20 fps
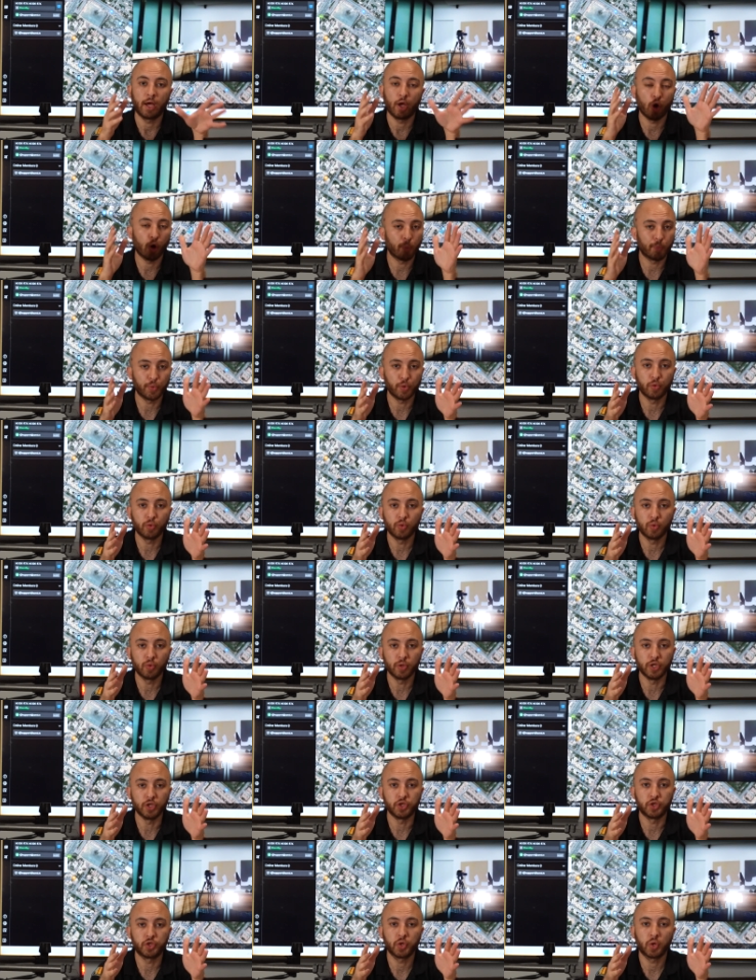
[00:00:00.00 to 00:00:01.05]
I hope you
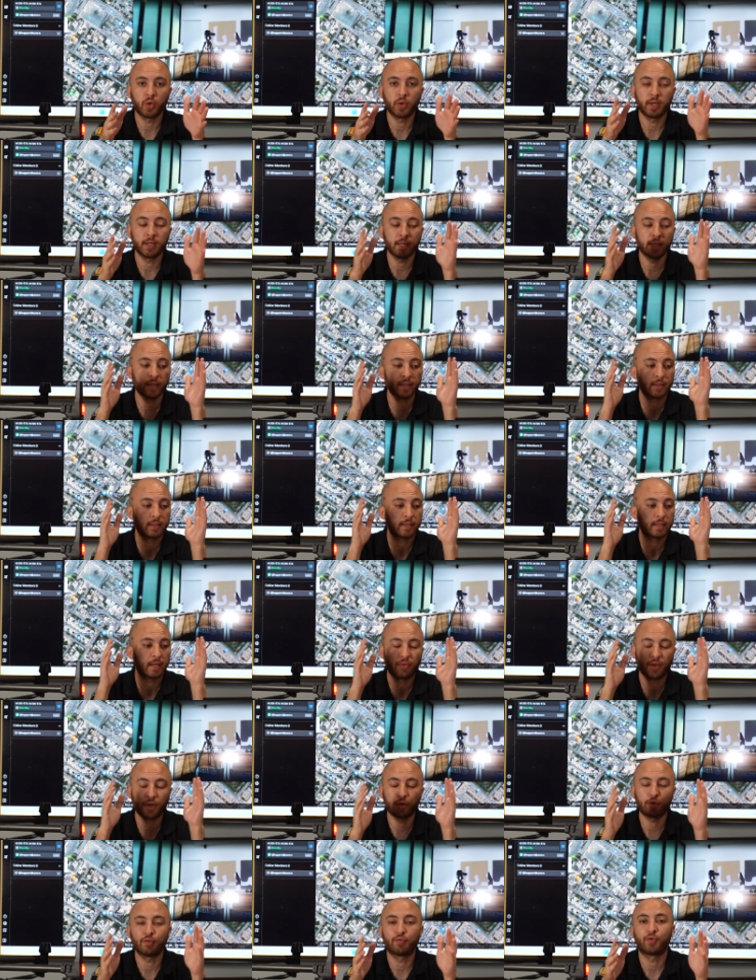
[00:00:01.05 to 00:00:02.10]
enjoyed it.
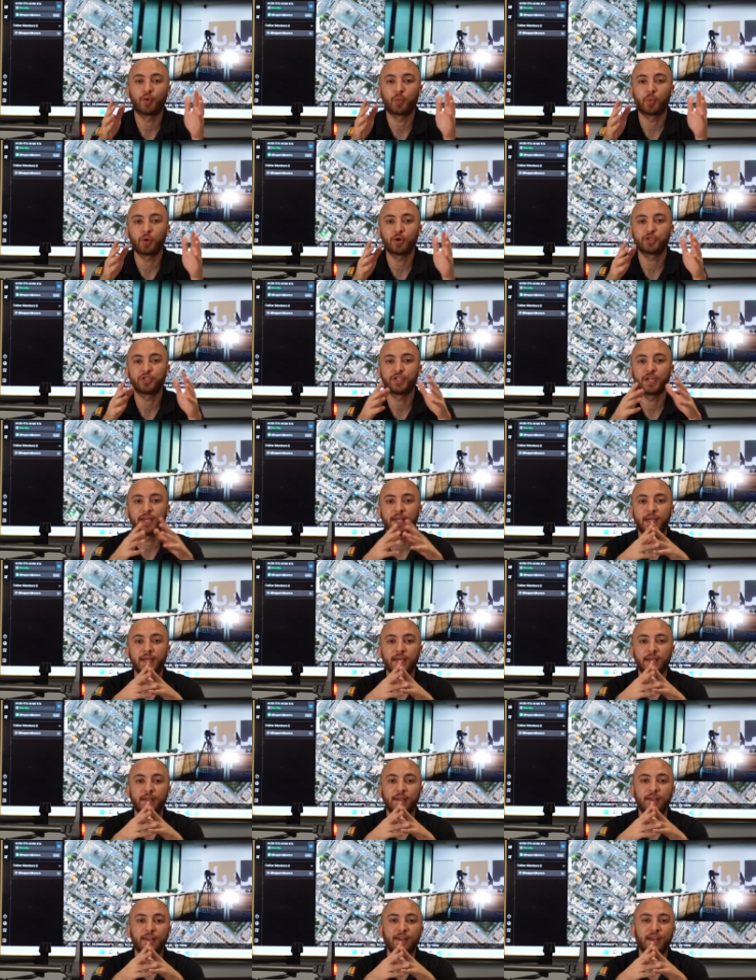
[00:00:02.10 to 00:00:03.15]
Thank you for
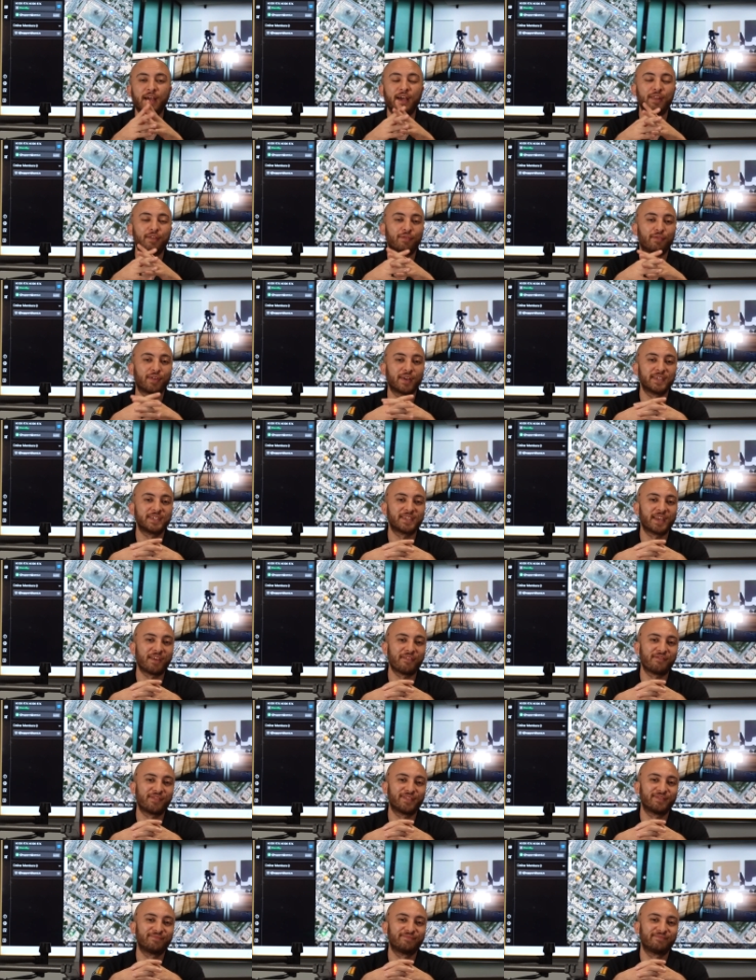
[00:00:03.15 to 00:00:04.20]
watching and fly
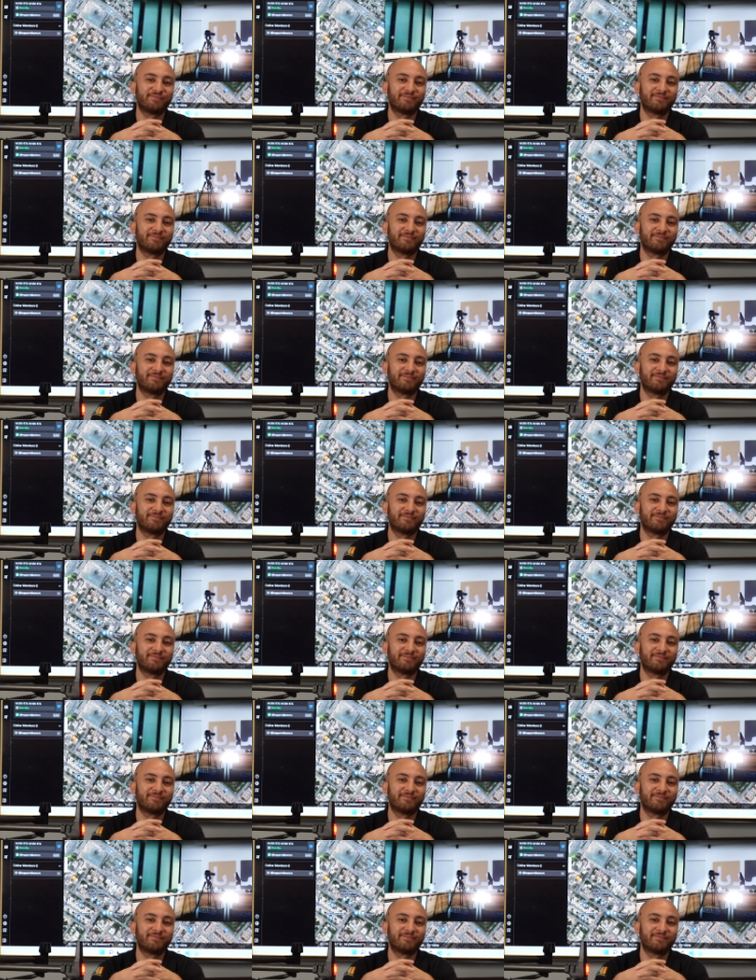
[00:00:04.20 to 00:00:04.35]
safe.